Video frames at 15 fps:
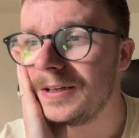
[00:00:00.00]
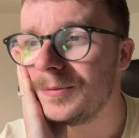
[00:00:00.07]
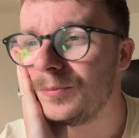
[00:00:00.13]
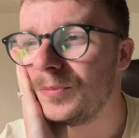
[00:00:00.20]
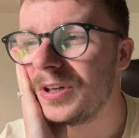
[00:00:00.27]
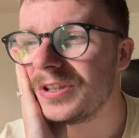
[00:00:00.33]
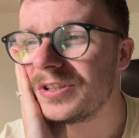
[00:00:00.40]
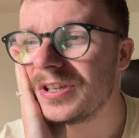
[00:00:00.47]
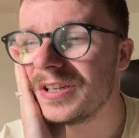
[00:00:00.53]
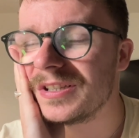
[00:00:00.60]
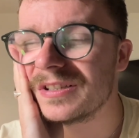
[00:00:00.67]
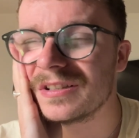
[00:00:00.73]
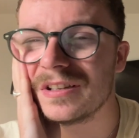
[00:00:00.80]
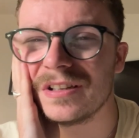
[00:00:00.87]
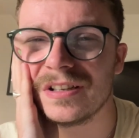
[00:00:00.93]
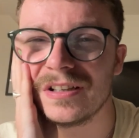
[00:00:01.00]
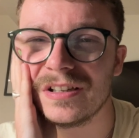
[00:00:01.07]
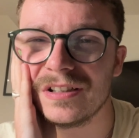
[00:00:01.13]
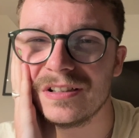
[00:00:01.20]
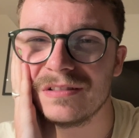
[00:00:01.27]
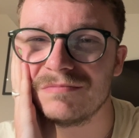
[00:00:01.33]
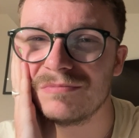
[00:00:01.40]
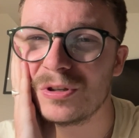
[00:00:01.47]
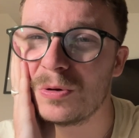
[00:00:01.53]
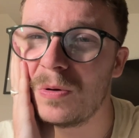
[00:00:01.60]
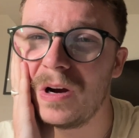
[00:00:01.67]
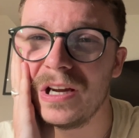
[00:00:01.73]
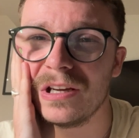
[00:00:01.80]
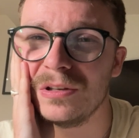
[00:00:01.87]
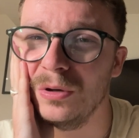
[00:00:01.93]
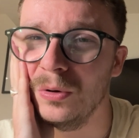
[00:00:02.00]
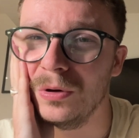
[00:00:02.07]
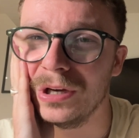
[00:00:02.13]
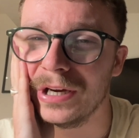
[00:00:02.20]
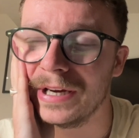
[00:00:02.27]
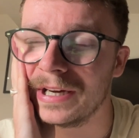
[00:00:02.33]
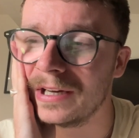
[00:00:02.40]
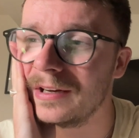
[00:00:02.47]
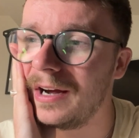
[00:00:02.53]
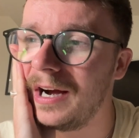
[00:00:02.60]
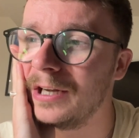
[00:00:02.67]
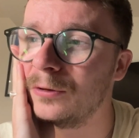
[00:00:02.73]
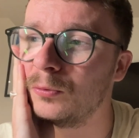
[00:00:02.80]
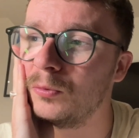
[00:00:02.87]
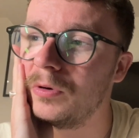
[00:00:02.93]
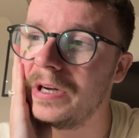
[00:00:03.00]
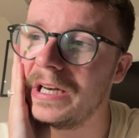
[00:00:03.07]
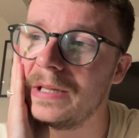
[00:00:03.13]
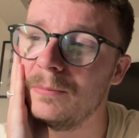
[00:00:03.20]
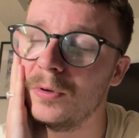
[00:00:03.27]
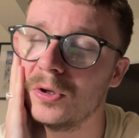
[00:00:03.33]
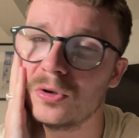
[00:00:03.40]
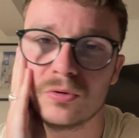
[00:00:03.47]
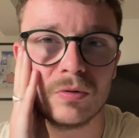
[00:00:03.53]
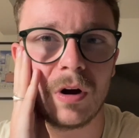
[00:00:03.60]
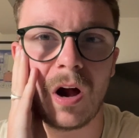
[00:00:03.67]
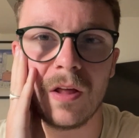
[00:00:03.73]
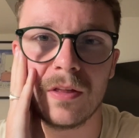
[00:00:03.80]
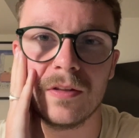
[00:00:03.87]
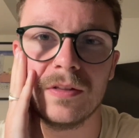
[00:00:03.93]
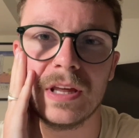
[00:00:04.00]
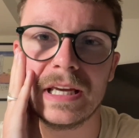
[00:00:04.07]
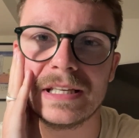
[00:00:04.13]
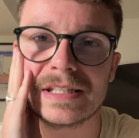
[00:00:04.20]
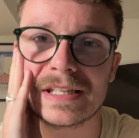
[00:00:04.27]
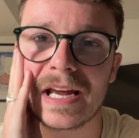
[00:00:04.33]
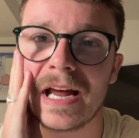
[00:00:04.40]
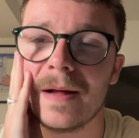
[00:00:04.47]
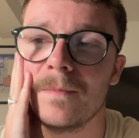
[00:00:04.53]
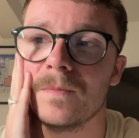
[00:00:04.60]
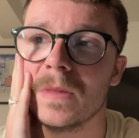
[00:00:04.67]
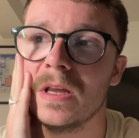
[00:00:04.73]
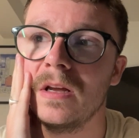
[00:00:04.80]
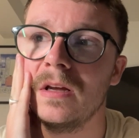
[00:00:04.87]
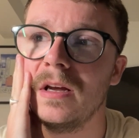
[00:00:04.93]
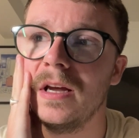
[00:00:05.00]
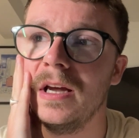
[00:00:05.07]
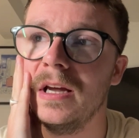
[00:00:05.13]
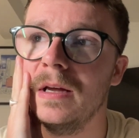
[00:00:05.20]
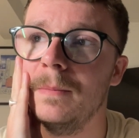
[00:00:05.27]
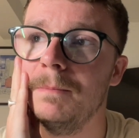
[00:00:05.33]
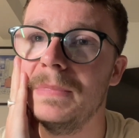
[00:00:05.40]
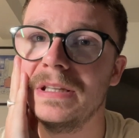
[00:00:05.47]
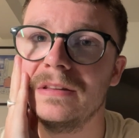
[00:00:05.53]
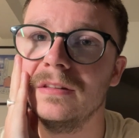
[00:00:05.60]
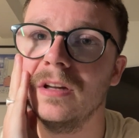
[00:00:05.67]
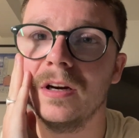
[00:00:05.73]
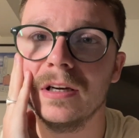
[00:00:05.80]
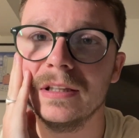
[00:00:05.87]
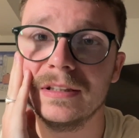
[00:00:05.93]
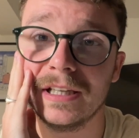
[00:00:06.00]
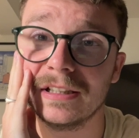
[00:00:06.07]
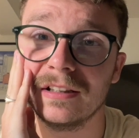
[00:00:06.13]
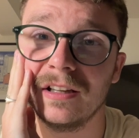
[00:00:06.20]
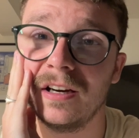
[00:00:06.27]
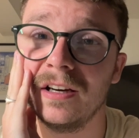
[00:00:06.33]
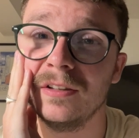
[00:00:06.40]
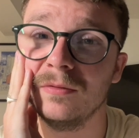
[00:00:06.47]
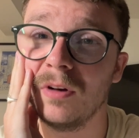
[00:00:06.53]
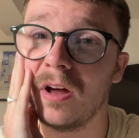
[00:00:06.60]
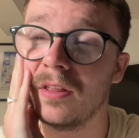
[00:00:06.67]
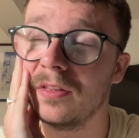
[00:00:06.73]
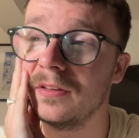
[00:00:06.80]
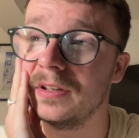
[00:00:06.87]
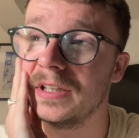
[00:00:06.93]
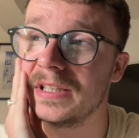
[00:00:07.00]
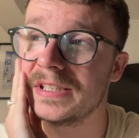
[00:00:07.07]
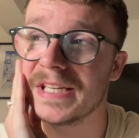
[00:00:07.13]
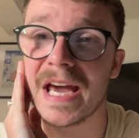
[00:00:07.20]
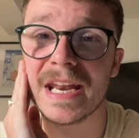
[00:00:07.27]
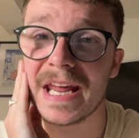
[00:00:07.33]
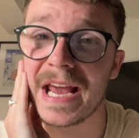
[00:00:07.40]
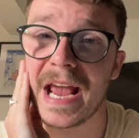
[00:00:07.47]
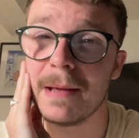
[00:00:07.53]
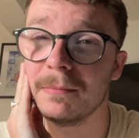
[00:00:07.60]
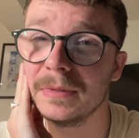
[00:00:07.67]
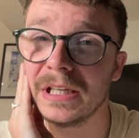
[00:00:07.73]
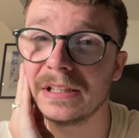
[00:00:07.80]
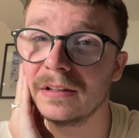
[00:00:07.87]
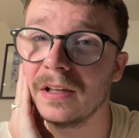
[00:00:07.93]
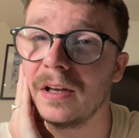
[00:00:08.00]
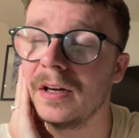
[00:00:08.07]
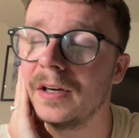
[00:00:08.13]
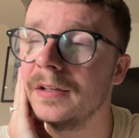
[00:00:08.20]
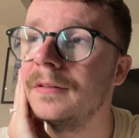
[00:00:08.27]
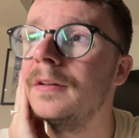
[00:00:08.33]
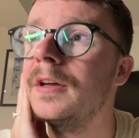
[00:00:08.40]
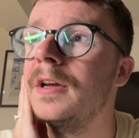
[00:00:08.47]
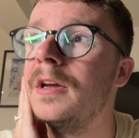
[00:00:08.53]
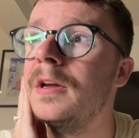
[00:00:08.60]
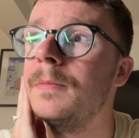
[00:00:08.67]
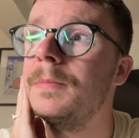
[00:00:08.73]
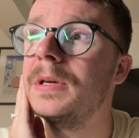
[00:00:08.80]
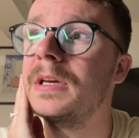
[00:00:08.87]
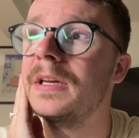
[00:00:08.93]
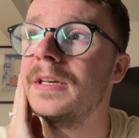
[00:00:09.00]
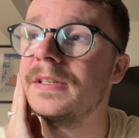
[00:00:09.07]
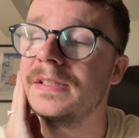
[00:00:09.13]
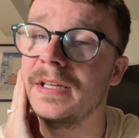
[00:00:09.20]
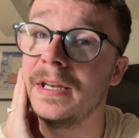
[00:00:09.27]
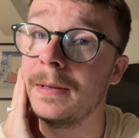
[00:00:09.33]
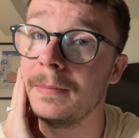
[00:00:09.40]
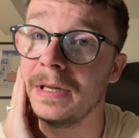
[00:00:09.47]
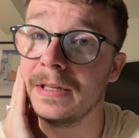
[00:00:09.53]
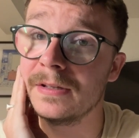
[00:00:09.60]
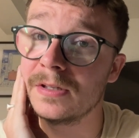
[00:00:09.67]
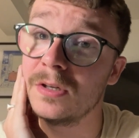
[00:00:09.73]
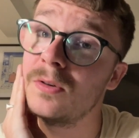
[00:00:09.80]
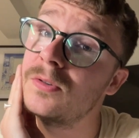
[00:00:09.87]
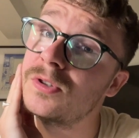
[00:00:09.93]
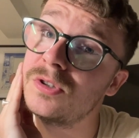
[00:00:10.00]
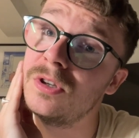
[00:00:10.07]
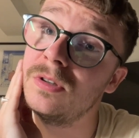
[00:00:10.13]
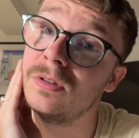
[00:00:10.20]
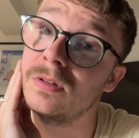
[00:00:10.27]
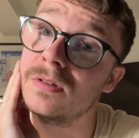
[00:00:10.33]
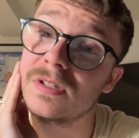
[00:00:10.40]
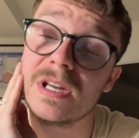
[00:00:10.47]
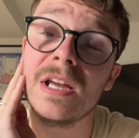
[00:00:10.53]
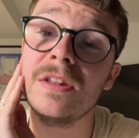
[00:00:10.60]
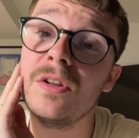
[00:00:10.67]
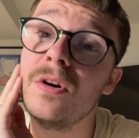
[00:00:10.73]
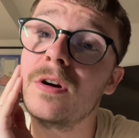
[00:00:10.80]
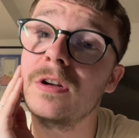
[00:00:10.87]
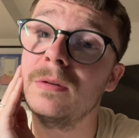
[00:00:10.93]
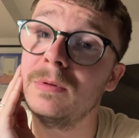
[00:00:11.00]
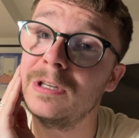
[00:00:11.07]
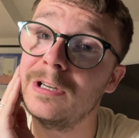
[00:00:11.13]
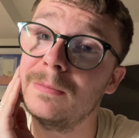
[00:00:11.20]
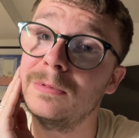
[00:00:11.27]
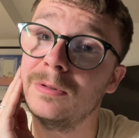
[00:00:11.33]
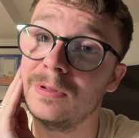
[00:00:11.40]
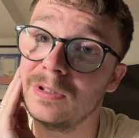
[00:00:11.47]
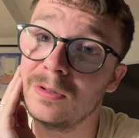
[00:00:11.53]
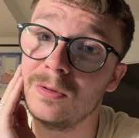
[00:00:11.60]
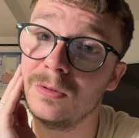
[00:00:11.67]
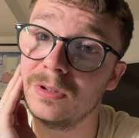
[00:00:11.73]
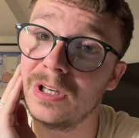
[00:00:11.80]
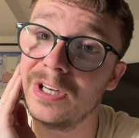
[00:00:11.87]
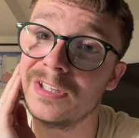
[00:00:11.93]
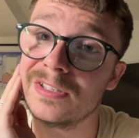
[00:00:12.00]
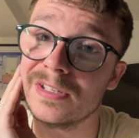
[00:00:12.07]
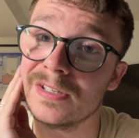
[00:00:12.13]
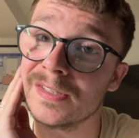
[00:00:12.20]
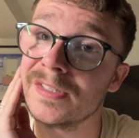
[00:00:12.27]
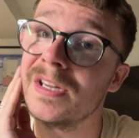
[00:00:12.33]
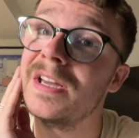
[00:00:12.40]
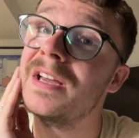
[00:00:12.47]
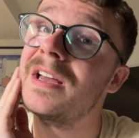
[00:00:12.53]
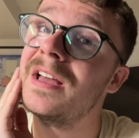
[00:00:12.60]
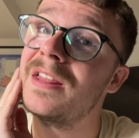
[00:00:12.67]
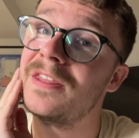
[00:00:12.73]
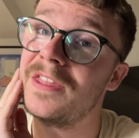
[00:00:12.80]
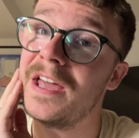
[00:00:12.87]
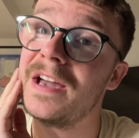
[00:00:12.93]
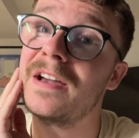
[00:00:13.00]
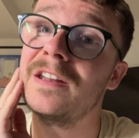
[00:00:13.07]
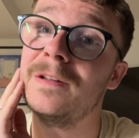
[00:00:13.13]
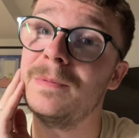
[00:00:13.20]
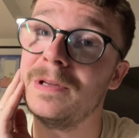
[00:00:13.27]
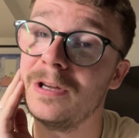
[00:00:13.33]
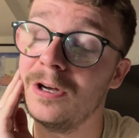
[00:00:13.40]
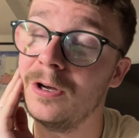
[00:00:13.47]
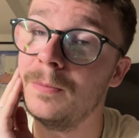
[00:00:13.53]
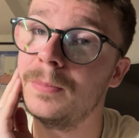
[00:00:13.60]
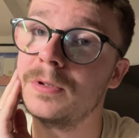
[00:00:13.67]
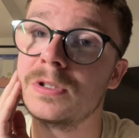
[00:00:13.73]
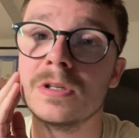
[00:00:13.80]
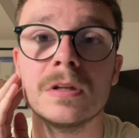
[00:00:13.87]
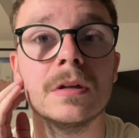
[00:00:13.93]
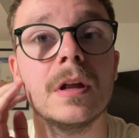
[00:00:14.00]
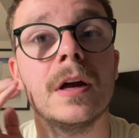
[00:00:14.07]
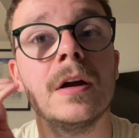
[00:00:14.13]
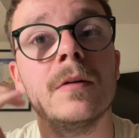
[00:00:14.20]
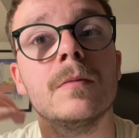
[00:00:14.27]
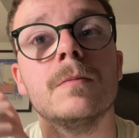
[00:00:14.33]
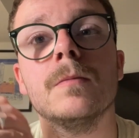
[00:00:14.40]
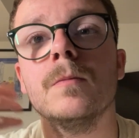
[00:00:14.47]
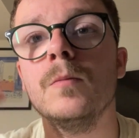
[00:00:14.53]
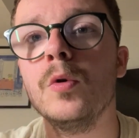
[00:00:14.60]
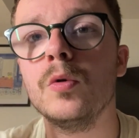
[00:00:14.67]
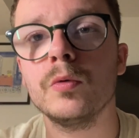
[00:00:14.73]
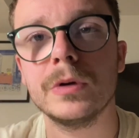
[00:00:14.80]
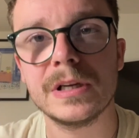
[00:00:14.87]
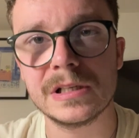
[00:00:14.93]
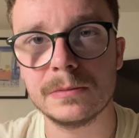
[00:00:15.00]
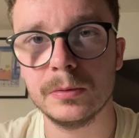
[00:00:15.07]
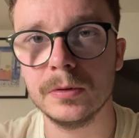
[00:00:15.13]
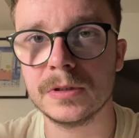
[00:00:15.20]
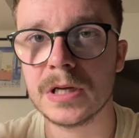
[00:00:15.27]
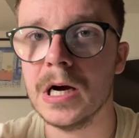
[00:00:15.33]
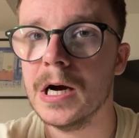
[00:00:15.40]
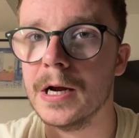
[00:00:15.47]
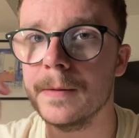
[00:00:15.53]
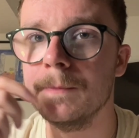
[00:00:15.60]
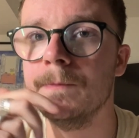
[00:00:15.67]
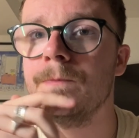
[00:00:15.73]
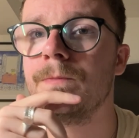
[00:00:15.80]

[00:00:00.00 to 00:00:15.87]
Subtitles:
which is quite annoying. I'd really much rather they set a midnight deadline rather than a 10 a.m. deadline, because then it means that your students are not going to be up doing all-nighters. They're going to be up till a more reasonable time